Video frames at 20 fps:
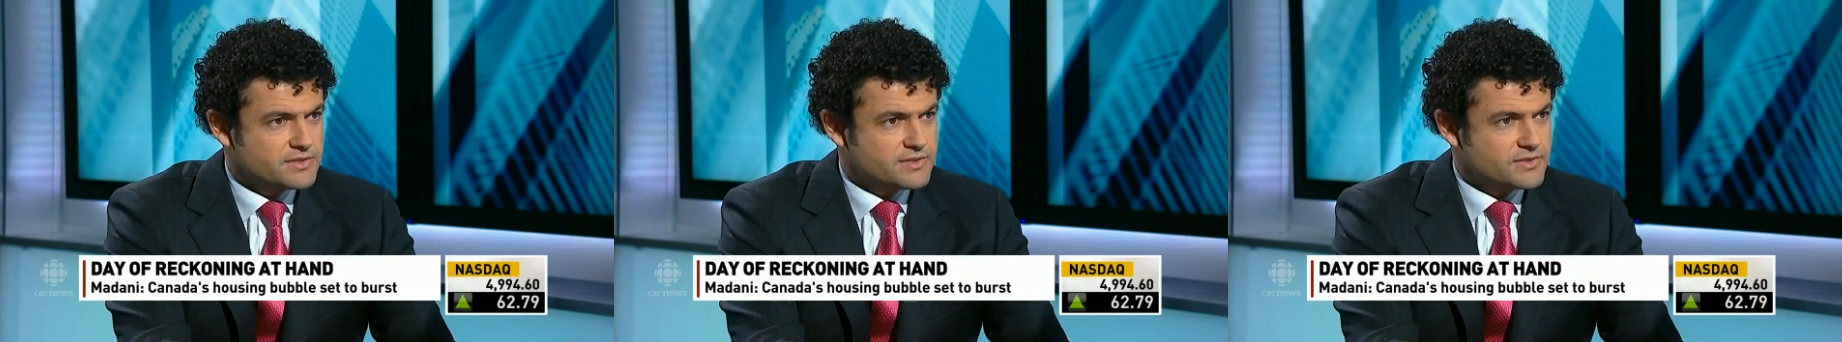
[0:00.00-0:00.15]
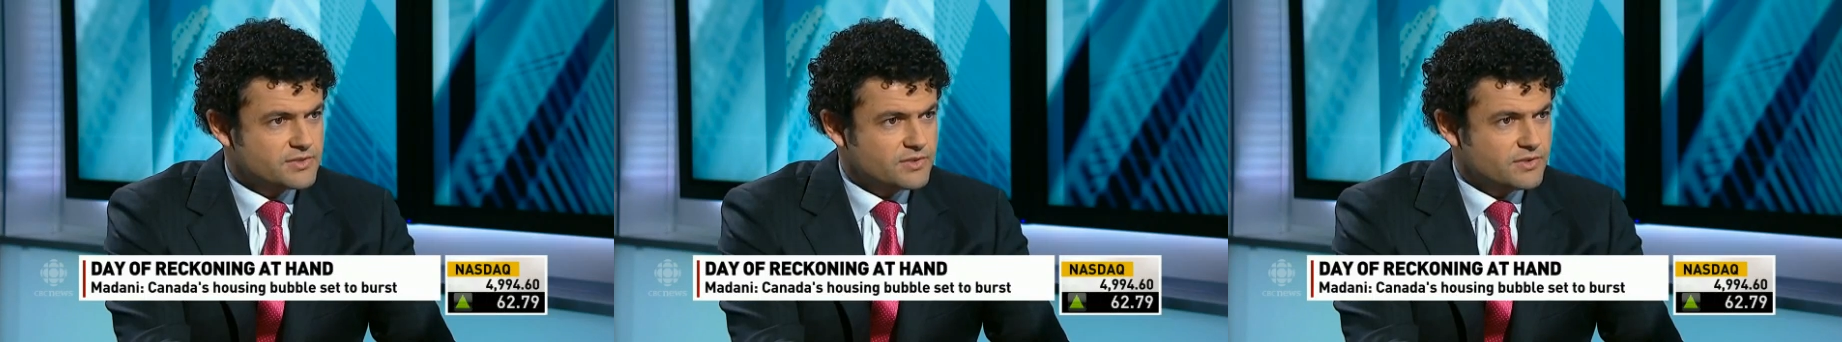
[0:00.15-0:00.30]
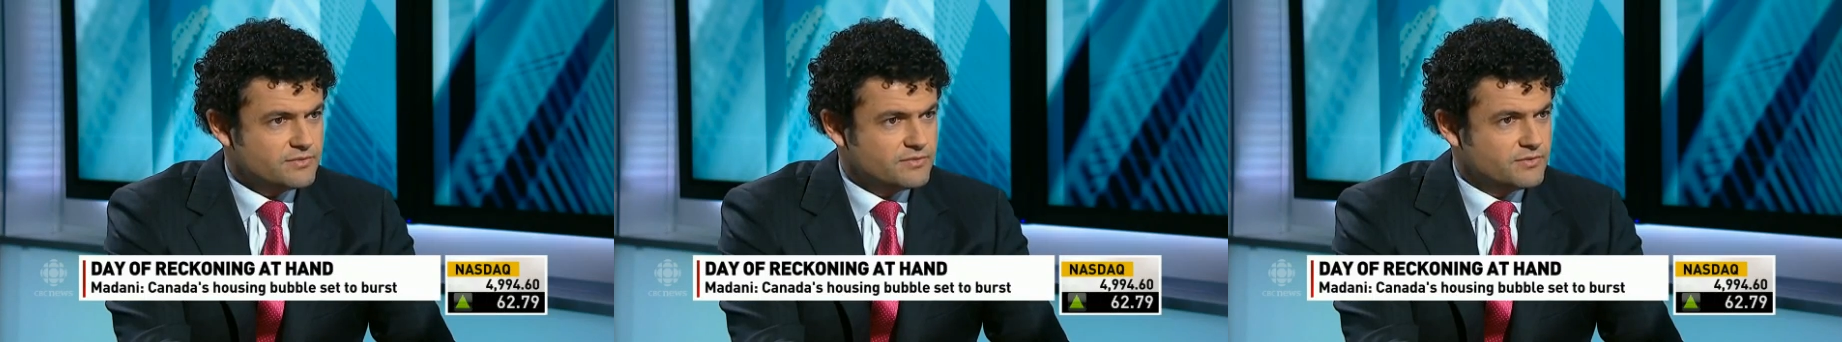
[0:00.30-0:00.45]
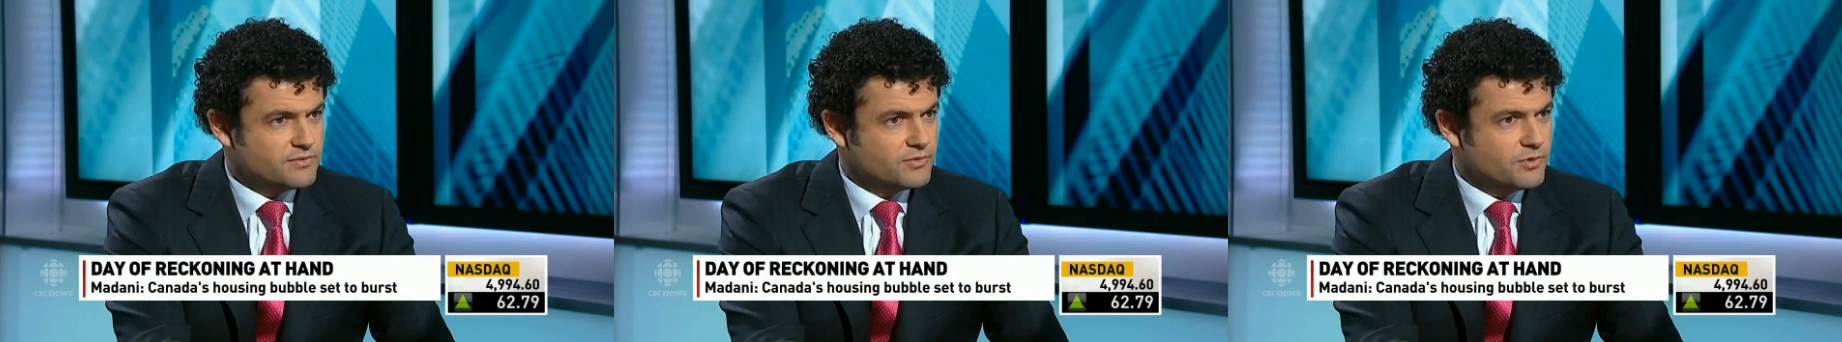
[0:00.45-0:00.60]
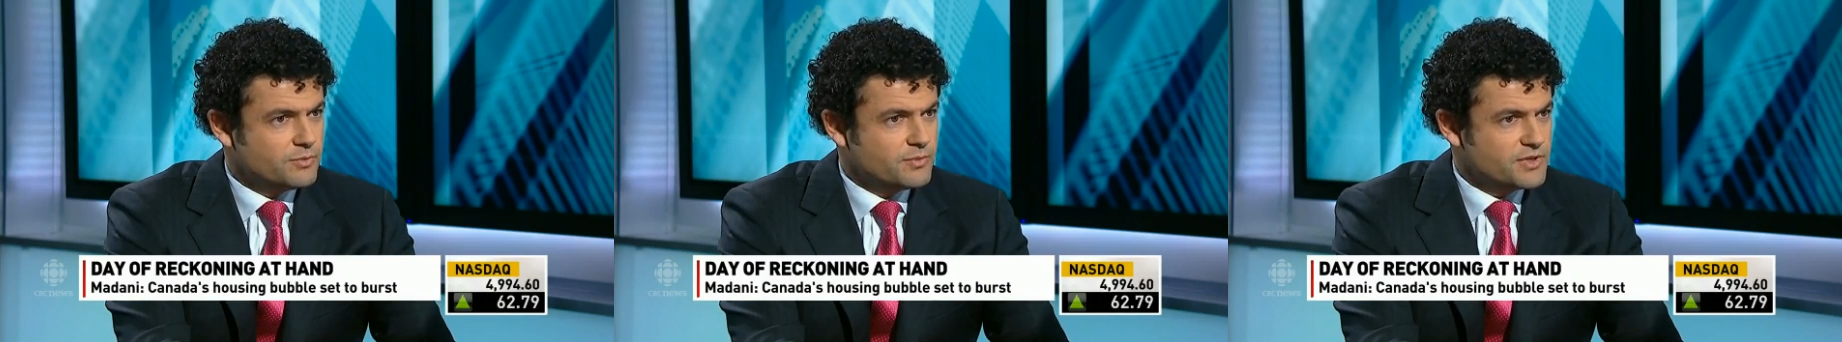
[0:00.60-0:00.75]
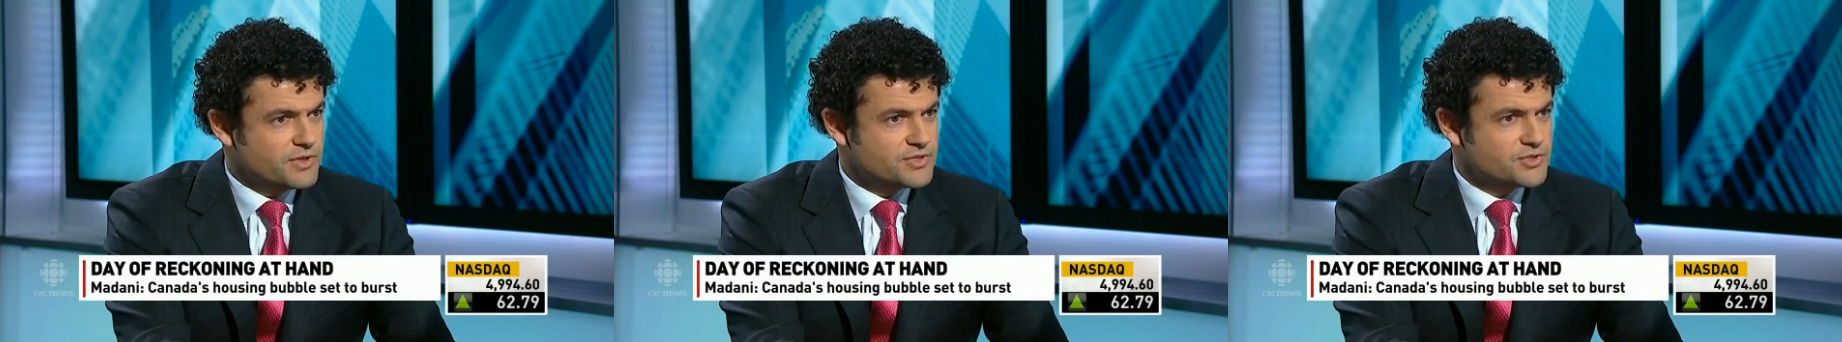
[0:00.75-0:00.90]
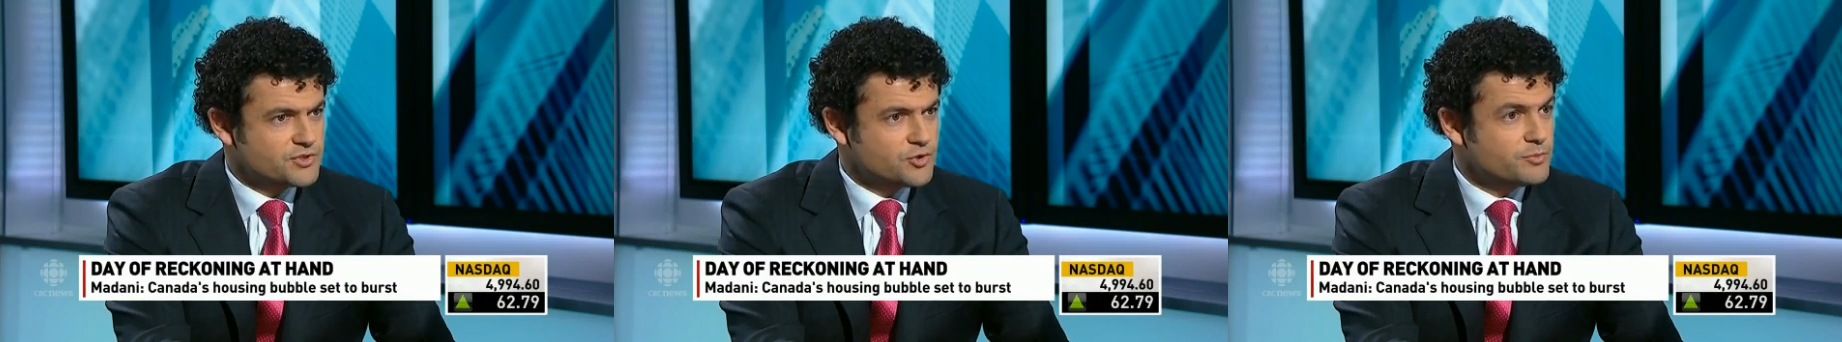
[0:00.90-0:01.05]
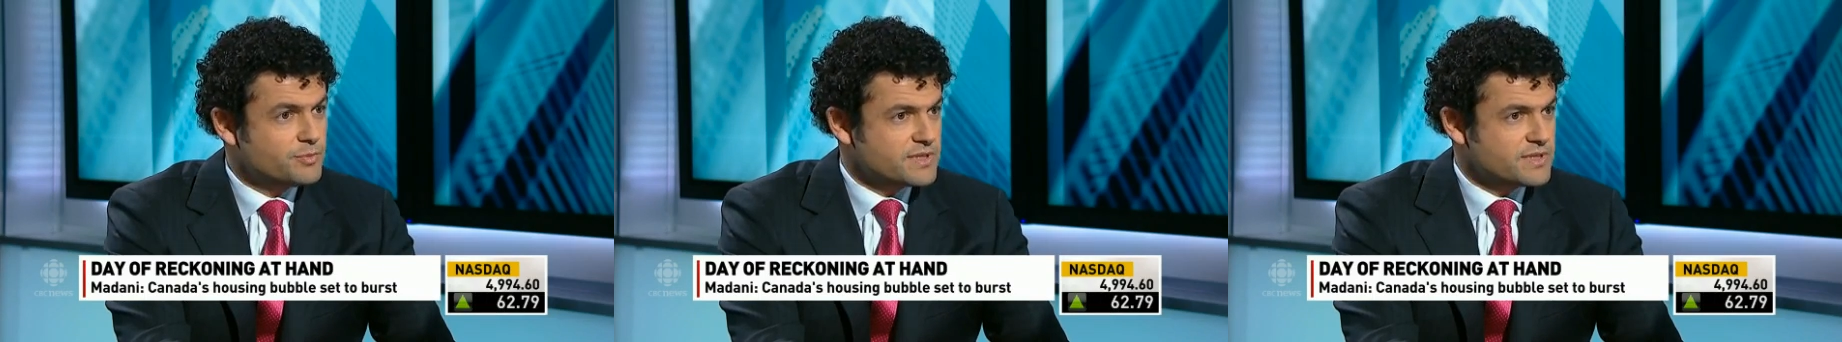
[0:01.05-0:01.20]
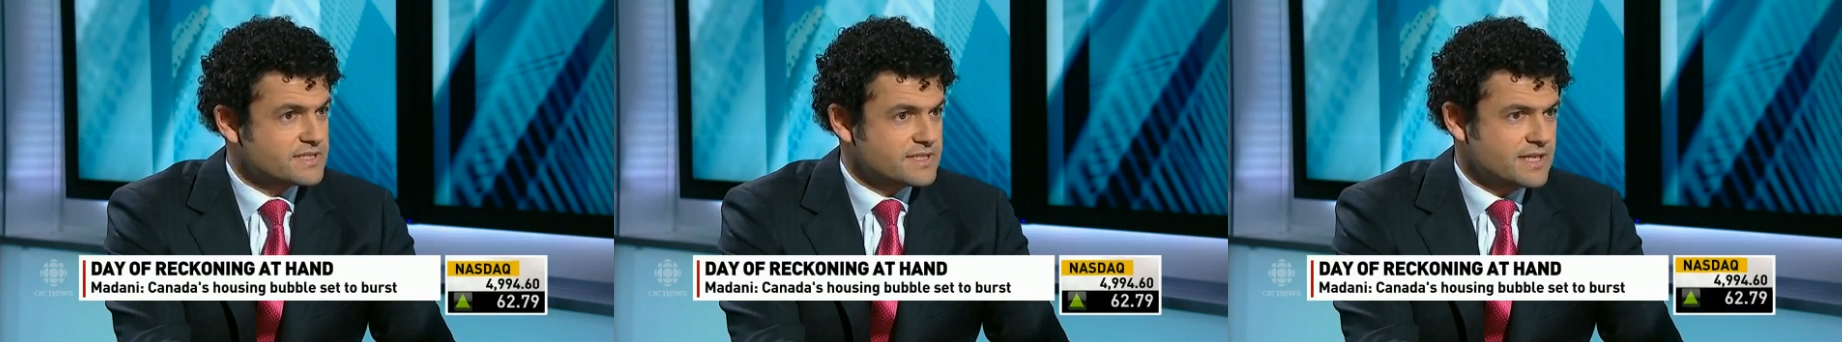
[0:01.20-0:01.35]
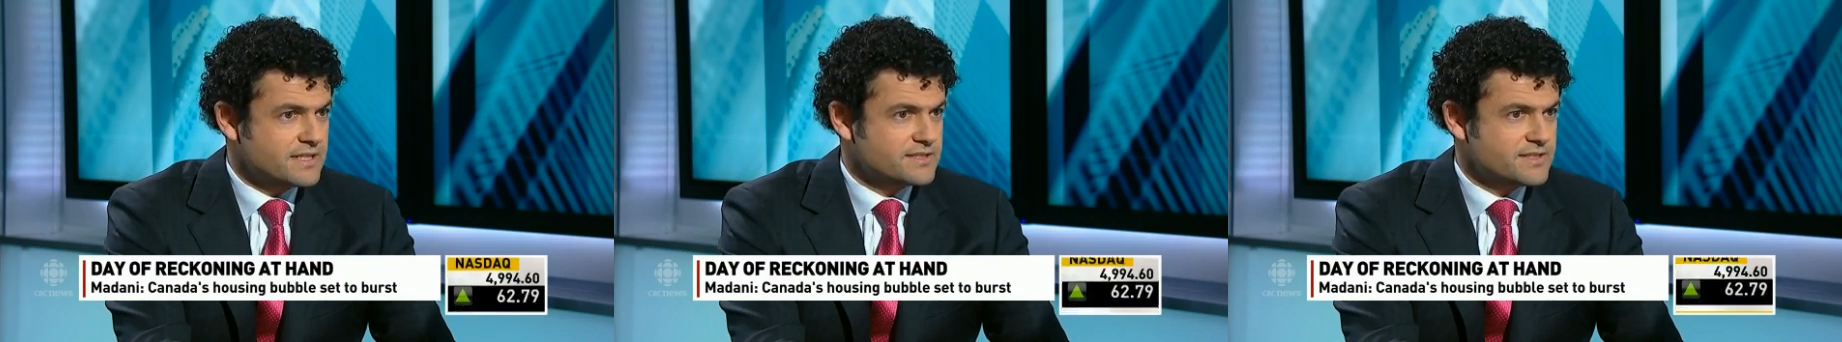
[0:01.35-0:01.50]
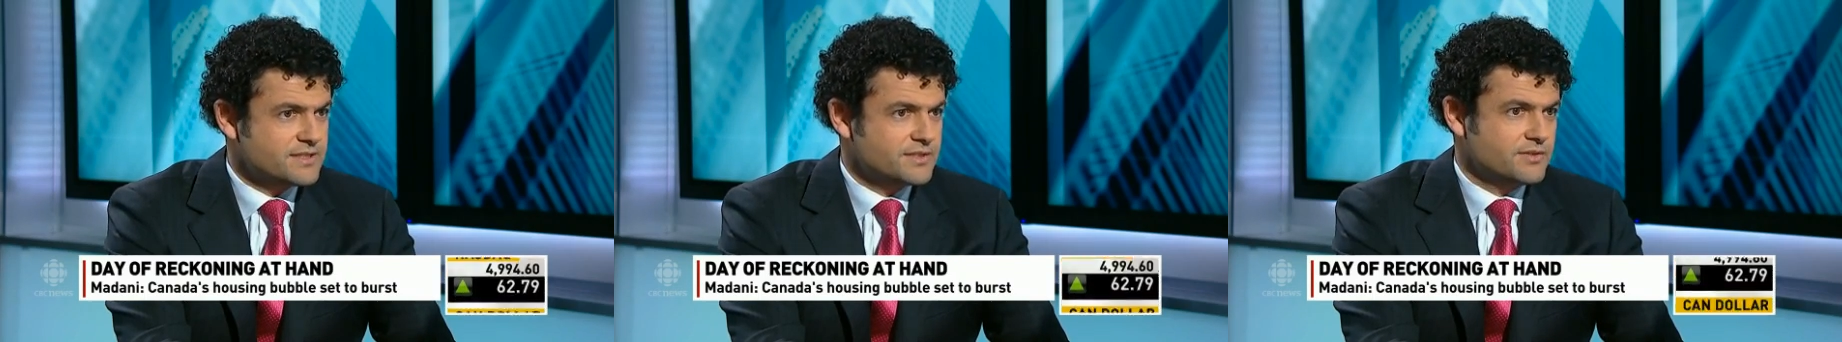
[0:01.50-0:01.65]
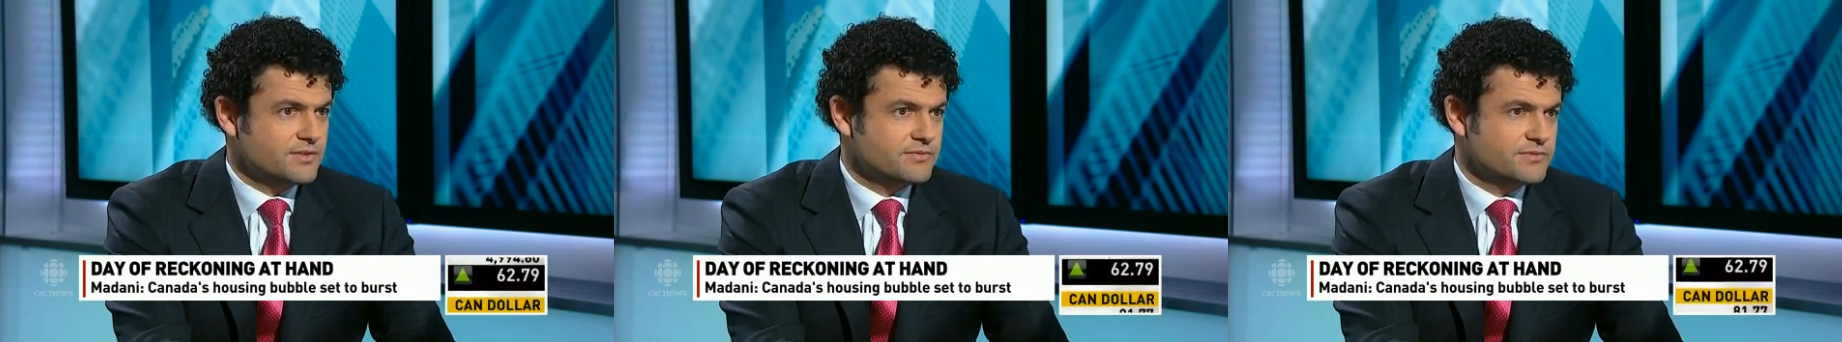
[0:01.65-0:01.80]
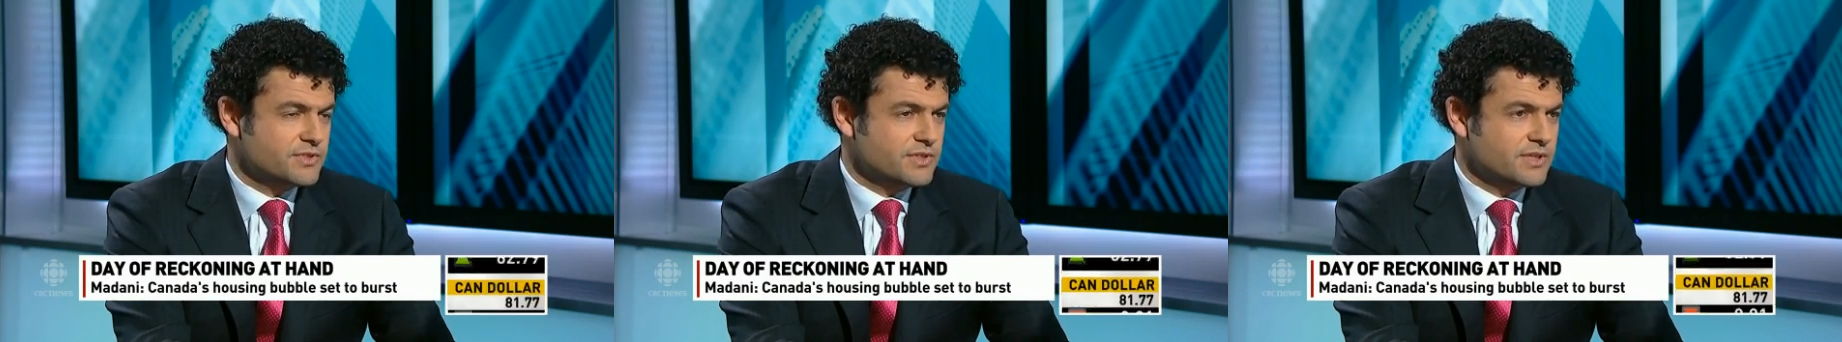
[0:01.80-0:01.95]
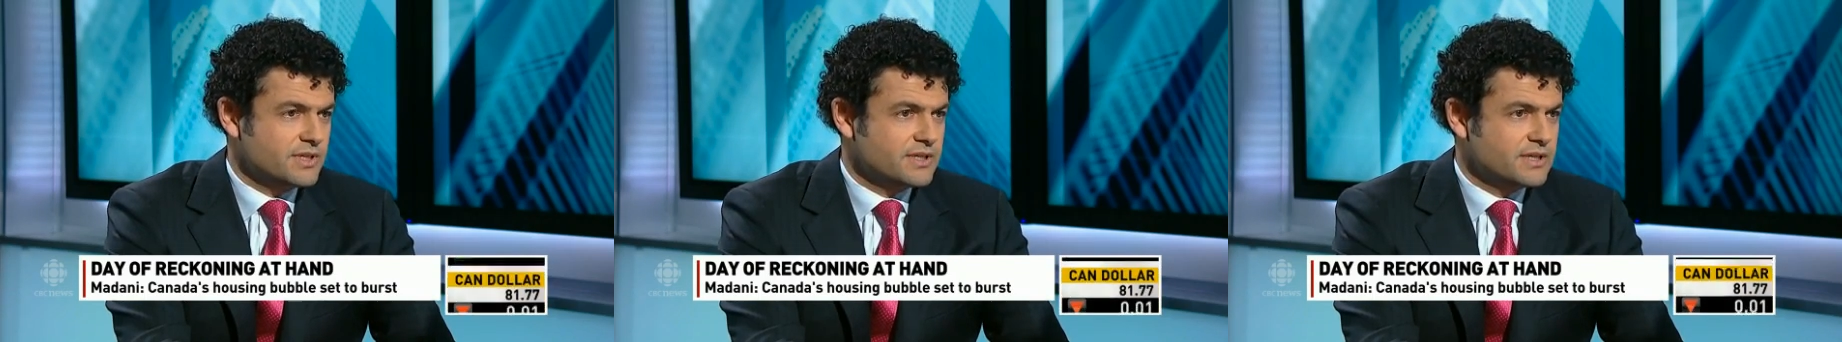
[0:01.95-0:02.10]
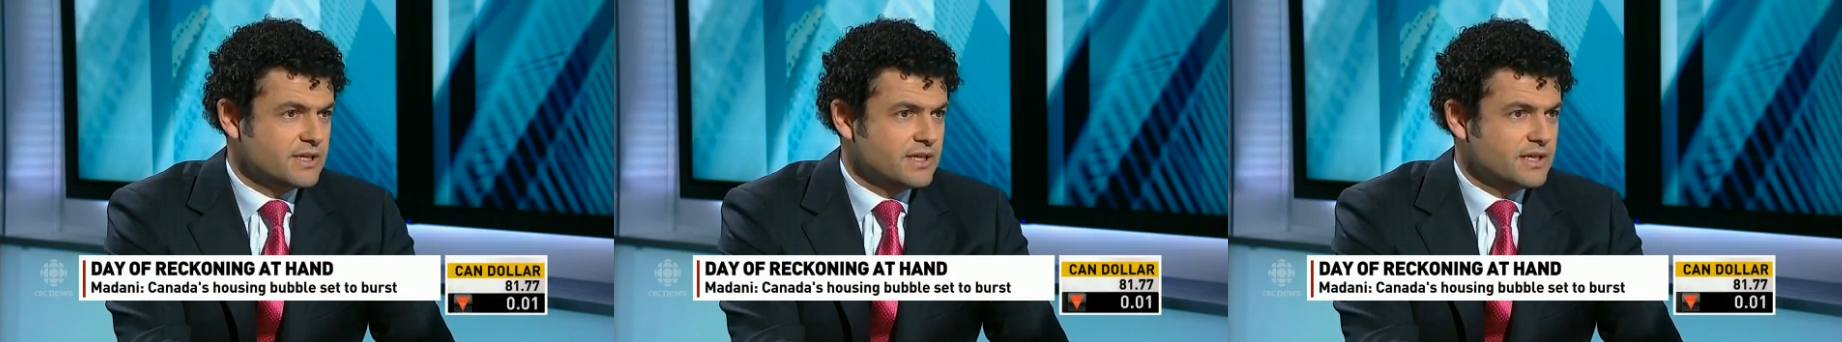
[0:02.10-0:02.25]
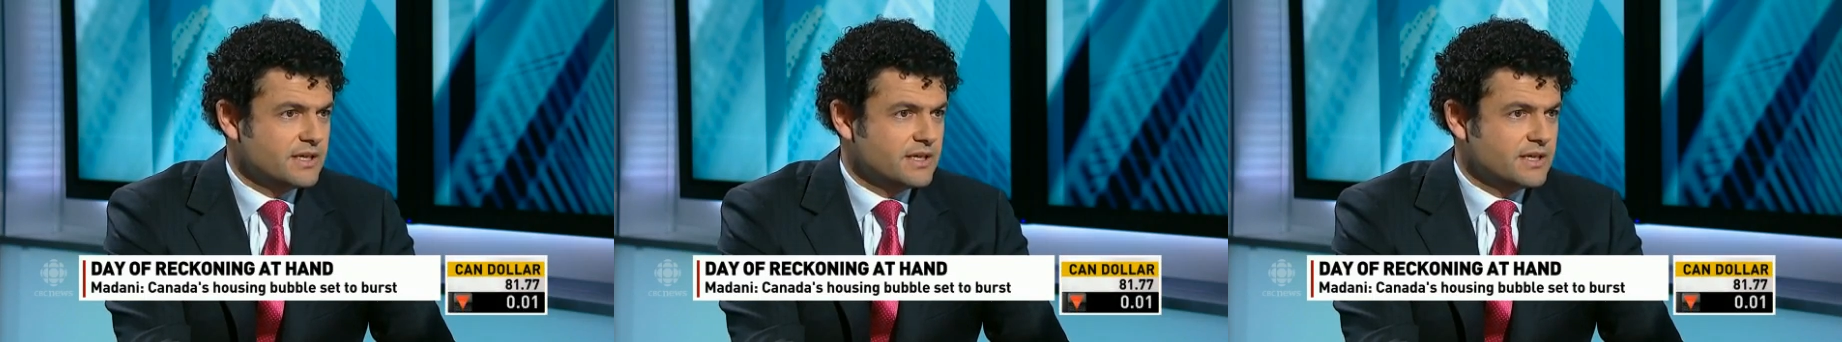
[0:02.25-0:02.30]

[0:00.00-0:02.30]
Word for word: sort of almost super sensitive to